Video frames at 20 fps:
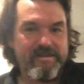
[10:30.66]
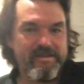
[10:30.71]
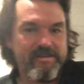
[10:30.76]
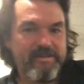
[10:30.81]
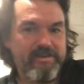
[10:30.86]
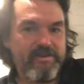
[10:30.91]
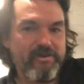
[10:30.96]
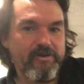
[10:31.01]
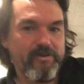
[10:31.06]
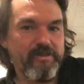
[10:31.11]

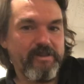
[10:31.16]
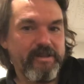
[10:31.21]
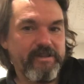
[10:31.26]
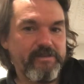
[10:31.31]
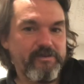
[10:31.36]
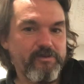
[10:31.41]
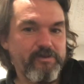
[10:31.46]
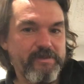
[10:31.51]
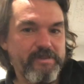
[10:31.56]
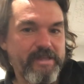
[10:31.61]
You know, like
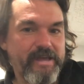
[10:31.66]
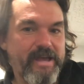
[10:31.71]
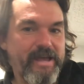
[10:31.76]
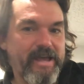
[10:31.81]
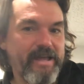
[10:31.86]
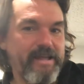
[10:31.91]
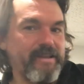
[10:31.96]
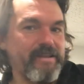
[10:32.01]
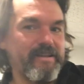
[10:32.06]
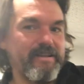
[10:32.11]
doing
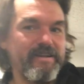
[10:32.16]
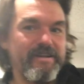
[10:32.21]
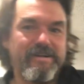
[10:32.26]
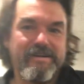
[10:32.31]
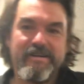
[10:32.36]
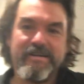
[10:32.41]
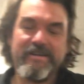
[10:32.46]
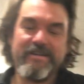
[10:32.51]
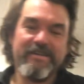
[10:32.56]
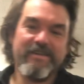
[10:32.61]
that.
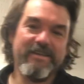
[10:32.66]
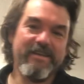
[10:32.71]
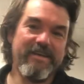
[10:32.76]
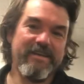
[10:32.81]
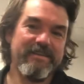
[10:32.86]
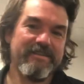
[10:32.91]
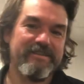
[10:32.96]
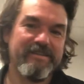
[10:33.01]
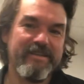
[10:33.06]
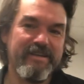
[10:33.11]

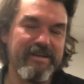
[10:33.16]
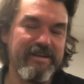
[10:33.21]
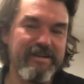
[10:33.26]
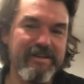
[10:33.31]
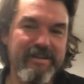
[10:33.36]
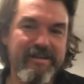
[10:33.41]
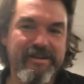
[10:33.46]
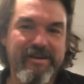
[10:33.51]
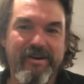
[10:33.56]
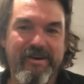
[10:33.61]
It's
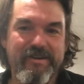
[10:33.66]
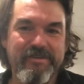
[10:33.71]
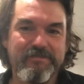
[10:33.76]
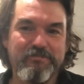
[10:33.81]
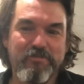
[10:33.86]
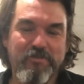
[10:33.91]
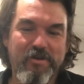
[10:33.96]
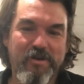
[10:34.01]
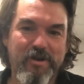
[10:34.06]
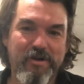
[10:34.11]
gonna cause
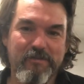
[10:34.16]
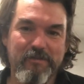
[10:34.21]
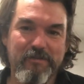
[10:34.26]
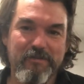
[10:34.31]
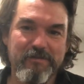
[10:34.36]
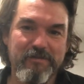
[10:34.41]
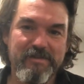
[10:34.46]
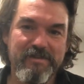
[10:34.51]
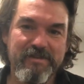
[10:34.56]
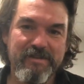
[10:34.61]

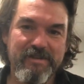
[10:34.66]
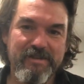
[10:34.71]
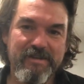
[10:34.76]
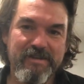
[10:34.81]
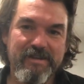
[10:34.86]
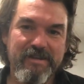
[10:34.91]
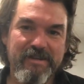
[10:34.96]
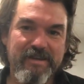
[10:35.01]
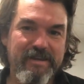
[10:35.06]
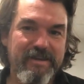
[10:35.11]
problems.
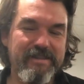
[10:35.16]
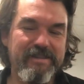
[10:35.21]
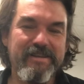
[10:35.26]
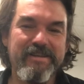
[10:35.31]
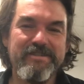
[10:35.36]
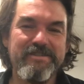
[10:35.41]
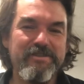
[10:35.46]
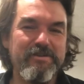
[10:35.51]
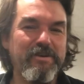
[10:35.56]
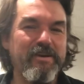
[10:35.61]

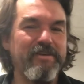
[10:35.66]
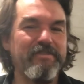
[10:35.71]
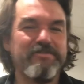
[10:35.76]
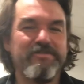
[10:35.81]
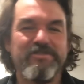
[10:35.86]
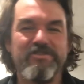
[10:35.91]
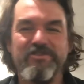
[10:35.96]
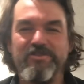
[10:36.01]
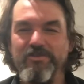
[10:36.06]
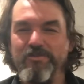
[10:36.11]
Unless you have
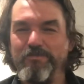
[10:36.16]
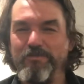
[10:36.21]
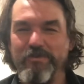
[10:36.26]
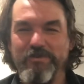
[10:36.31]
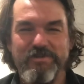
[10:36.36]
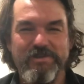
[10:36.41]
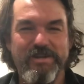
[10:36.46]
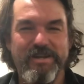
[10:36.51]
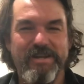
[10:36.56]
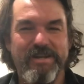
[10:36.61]
super
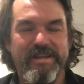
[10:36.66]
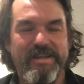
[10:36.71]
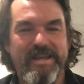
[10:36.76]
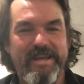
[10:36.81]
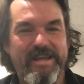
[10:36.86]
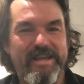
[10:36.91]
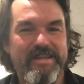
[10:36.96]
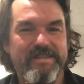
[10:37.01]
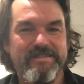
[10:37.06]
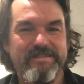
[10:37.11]
giant
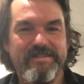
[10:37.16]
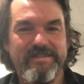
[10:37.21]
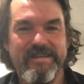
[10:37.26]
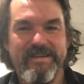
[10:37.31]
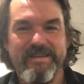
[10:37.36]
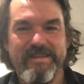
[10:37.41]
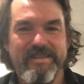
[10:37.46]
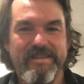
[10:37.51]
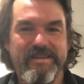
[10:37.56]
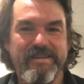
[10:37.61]
hands,
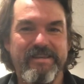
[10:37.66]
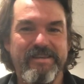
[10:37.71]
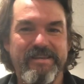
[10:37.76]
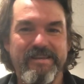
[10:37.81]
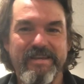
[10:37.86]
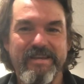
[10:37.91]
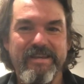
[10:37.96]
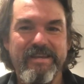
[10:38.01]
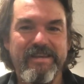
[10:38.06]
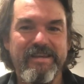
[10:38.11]
I think
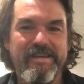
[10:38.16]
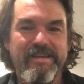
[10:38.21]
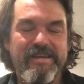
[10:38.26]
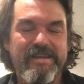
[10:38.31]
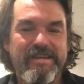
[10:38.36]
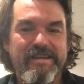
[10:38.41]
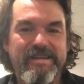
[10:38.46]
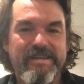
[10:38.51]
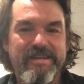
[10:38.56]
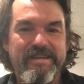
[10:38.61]

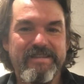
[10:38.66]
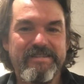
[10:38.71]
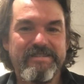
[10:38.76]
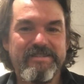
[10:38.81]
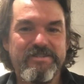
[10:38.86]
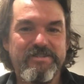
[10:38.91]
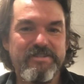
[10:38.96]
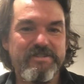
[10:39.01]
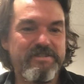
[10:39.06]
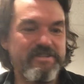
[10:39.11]
it's
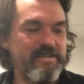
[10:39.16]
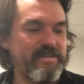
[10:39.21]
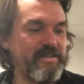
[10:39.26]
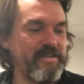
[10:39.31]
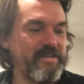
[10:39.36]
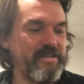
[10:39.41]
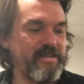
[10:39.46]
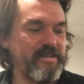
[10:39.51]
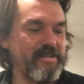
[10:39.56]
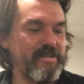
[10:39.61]
just
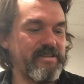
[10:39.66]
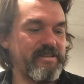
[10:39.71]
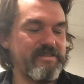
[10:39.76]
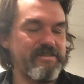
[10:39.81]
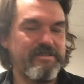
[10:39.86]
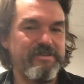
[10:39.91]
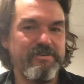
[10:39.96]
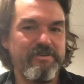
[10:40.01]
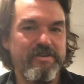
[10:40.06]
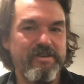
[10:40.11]

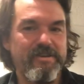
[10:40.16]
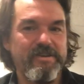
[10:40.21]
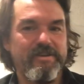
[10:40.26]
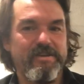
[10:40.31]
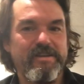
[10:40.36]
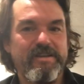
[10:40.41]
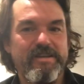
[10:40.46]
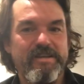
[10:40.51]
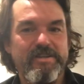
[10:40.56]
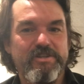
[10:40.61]
because you're
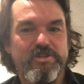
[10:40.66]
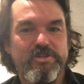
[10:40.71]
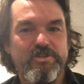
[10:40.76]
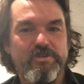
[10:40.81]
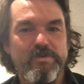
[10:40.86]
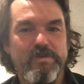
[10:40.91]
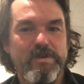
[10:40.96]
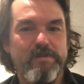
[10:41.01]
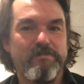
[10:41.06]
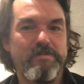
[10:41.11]
gonna get
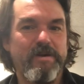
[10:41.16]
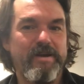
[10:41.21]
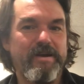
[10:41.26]
shooting